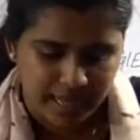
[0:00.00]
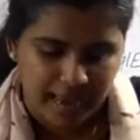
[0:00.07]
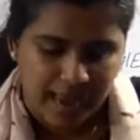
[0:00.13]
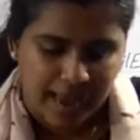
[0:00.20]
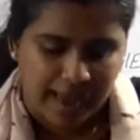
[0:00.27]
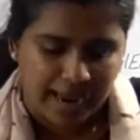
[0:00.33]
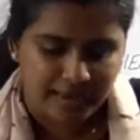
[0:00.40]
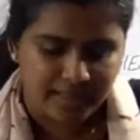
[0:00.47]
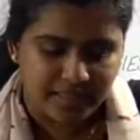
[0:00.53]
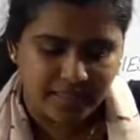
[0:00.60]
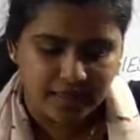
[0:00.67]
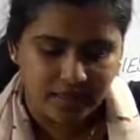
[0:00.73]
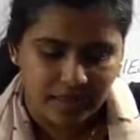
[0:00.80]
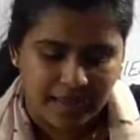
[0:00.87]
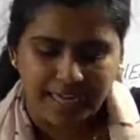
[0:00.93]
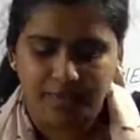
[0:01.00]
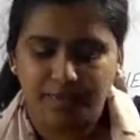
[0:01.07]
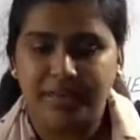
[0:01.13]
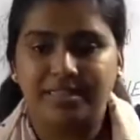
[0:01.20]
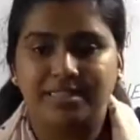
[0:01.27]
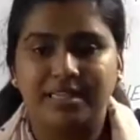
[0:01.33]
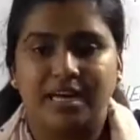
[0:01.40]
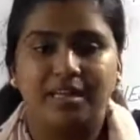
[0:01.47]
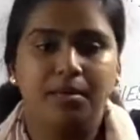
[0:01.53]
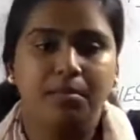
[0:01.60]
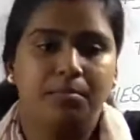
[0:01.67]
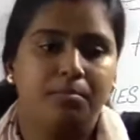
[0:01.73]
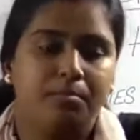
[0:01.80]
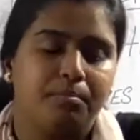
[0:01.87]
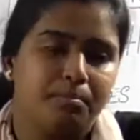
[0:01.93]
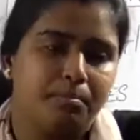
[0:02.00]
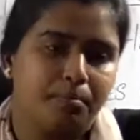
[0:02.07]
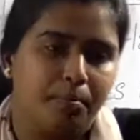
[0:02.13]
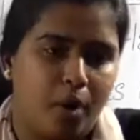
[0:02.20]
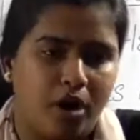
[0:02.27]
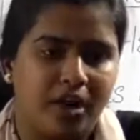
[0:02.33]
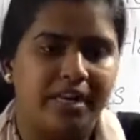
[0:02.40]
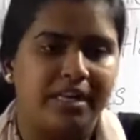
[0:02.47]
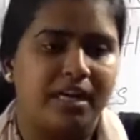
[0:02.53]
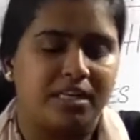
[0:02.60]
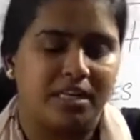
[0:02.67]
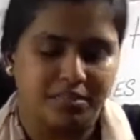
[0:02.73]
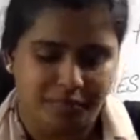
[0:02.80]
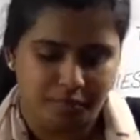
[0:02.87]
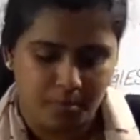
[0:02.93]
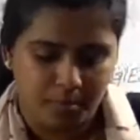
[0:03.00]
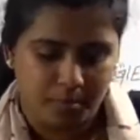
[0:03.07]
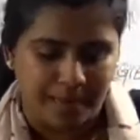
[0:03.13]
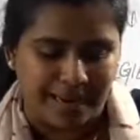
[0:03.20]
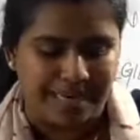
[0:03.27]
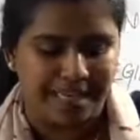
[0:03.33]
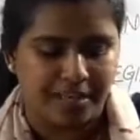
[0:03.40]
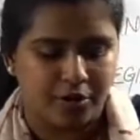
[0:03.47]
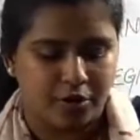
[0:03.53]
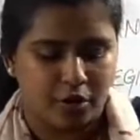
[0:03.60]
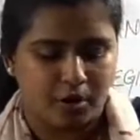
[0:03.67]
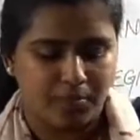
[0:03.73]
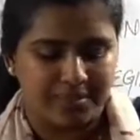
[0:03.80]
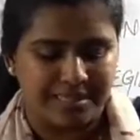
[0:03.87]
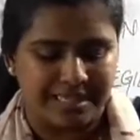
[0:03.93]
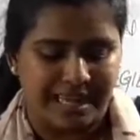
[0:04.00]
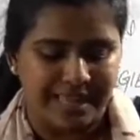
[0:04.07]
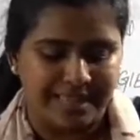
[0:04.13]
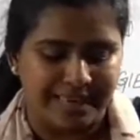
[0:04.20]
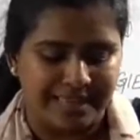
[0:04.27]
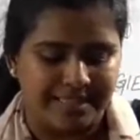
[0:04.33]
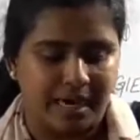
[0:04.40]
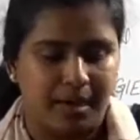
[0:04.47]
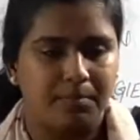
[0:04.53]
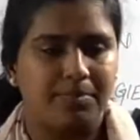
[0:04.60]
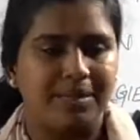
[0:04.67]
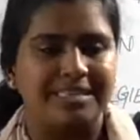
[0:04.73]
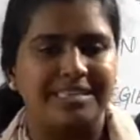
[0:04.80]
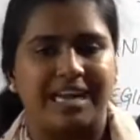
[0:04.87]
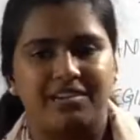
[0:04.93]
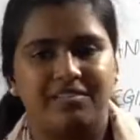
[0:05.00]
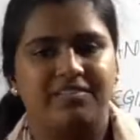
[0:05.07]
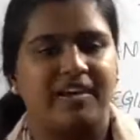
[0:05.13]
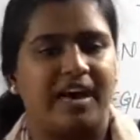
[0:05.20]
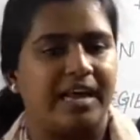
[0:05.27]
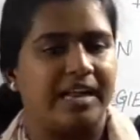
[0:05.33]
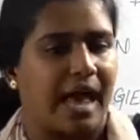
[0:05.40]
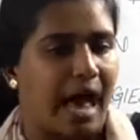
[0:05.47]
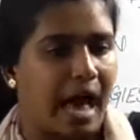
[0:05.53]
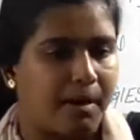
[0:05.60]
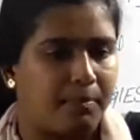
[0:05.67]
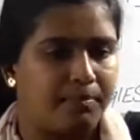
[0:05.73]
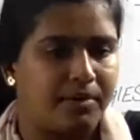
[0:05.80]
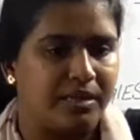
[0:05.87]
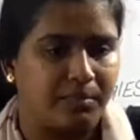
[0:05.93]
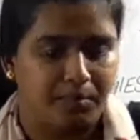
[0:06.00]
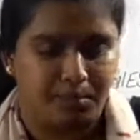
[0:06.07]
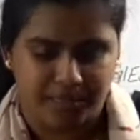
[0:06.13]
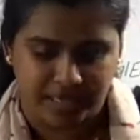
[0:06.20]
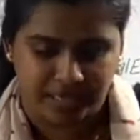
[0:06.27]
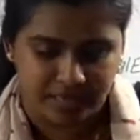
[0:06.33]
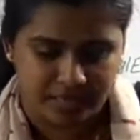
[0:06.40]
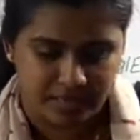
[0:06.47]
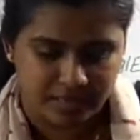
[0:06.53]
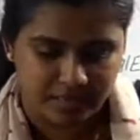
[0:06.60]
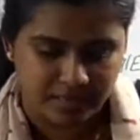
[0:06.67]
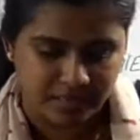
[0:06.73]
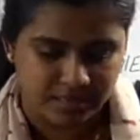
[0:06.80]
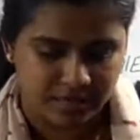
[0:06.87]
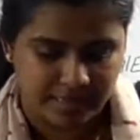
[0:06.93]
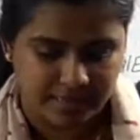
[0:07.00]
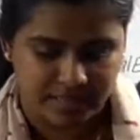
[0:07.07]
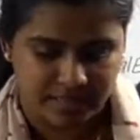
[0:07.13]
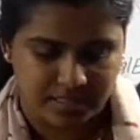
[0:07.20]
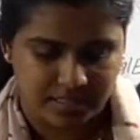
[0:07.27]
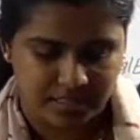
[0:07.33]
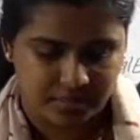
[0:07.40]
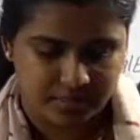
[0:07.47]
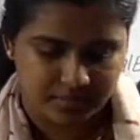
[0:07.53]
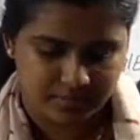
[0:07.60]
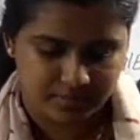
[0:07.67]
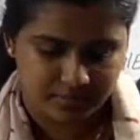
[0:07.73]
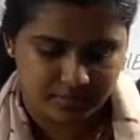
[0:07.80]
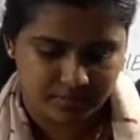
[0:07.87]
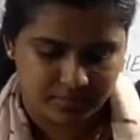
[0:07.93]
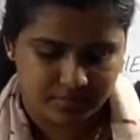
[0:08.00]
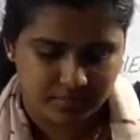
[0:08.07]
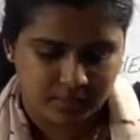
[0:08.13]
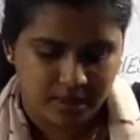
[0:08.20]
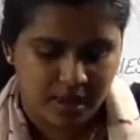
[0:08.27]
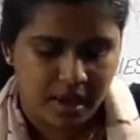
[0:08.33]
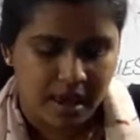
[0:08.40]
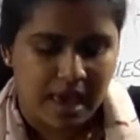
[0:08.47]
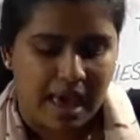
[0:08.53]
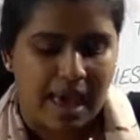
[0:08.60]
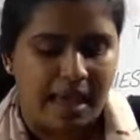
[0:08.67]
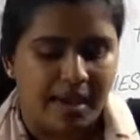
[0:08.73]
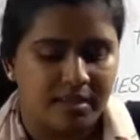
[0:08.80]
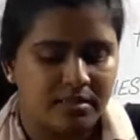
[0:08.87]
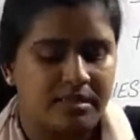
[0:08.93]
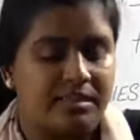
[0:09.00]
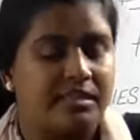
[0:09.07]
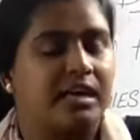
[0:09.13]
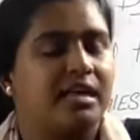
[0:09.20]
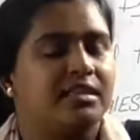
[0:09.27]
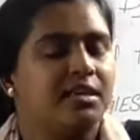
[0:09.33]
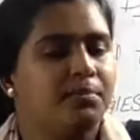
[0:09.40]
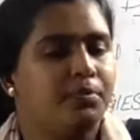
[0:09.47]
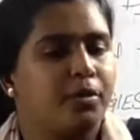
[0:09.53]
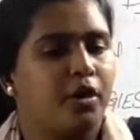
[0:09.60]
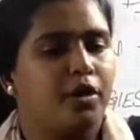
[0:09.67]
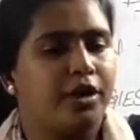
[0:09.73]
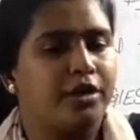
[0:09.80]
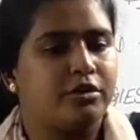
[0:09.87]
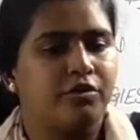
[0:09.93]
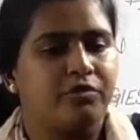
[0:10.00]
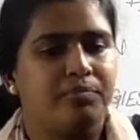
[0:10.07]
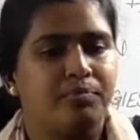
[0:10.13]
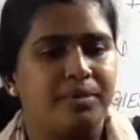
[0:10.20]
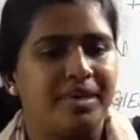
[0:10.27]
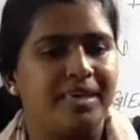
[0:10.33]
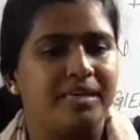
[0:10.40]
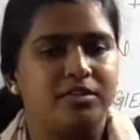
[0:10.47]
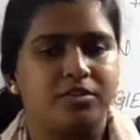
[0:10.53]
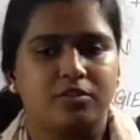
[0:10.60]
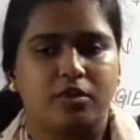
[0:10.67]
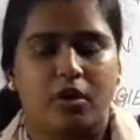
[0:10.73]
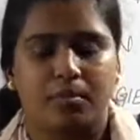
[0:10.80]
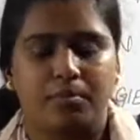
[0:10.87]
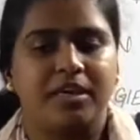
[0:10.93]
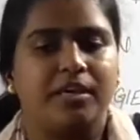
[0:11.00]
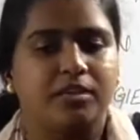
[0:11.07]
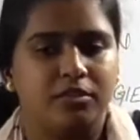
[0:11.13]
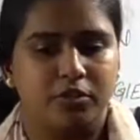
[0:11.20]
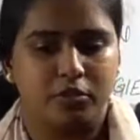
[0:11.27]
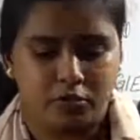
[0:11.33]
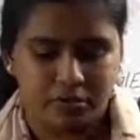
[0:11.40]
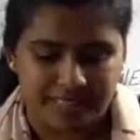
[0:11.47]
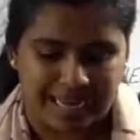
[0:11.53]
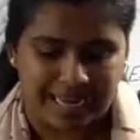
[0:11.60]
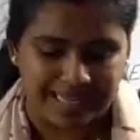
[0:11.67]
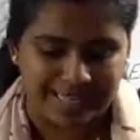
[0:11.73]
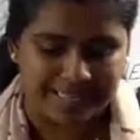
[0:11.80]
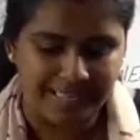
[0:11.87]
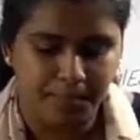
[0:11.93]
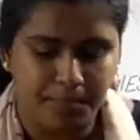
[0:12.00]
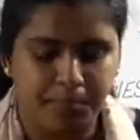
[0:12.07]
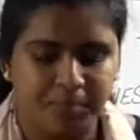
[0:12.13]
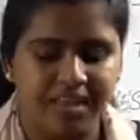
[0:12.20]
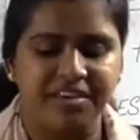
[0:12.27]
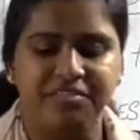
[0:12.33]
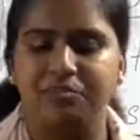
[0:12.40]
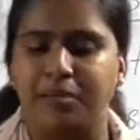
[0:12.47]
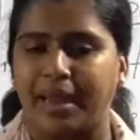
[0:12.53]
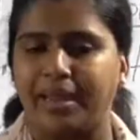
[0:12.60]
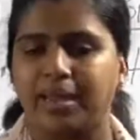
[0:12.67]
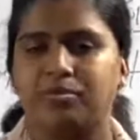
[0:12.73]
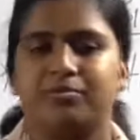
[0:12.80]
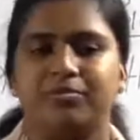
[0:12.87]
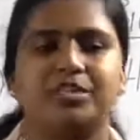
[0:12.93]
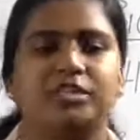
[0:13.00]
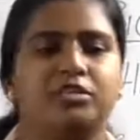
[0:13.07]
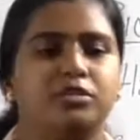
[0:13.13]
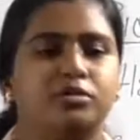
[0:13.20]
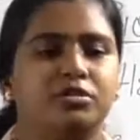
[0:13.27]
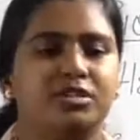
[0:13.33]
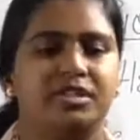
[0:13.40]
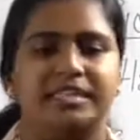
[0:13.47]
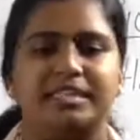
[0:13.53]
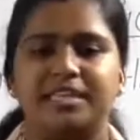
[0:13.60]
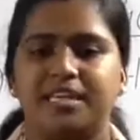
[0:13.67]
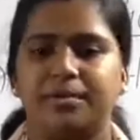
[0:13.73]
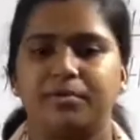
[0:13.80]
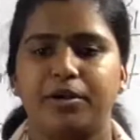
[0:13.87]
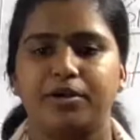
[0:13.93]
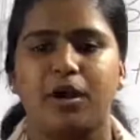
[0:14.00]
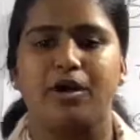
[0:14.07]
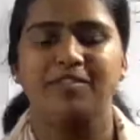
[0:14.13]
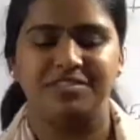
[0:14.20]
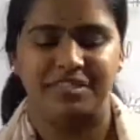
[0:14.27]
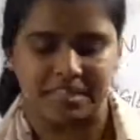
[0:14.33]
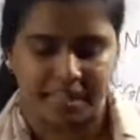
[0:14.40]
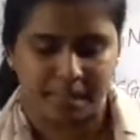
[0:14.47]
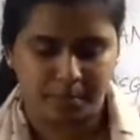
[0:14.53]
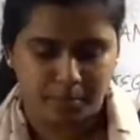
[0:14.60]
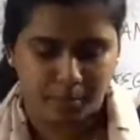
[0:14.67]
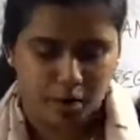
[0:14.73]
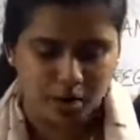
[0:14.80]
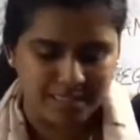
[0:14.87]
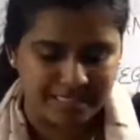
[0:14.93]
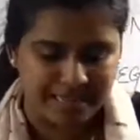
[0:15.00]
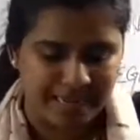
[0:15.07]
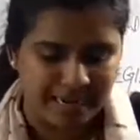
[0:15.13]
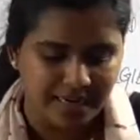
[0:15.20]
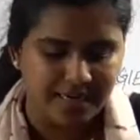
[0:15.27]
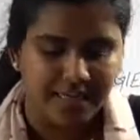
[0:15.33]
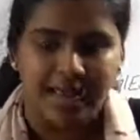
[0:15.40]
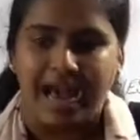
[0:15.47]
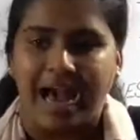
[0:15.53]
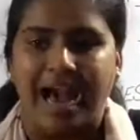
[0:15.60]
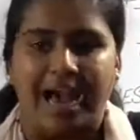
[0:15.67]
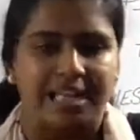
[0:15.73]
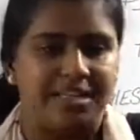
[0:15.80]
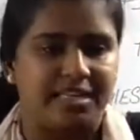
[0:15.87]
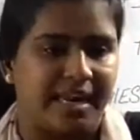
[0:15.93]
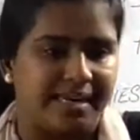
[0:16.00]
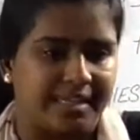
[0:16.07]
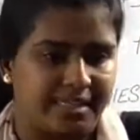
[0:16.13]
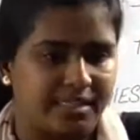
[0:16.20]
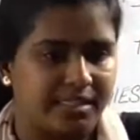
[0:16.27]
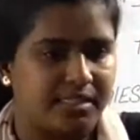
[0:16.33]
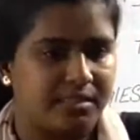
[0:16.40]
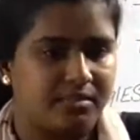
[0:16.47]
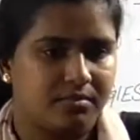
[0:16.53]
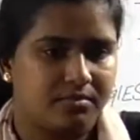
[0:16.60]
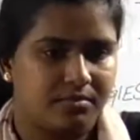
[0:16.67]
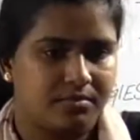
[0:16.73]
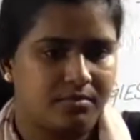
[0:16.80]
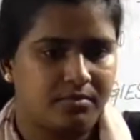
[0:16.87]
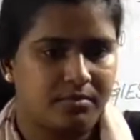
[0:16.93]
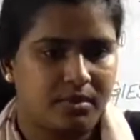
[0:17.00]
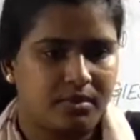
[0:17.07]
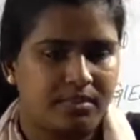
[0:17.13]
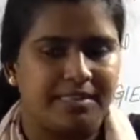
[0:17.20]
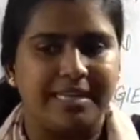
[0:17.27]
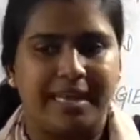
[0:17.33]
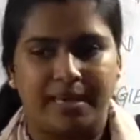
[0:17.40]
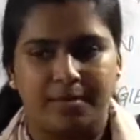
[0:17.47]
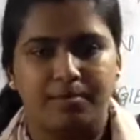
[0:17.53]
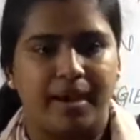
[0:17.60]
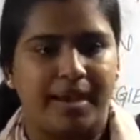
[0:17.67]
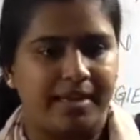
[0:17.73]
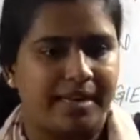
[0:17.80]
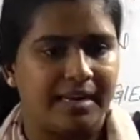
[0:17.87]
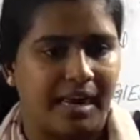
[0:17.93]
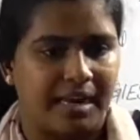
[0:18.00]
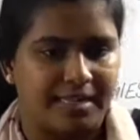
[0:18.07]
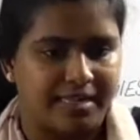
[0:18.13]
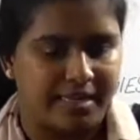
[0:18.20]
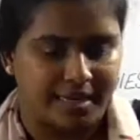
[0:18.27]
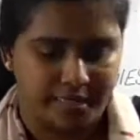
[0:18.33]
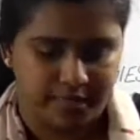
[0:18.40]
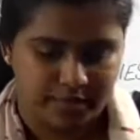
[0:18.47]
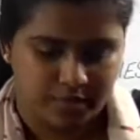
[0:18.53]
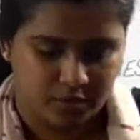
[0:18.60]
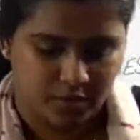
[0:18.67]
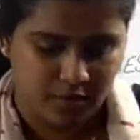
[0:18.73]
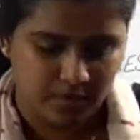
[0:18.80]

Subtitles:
And then honeybees are the pollinators for many crops, like example sunflower, apple, pear, etc. And another product of bee is used as a bee venom, which is used in the treatment of snake poison and arthritis, snake bite and arthritis. Okay.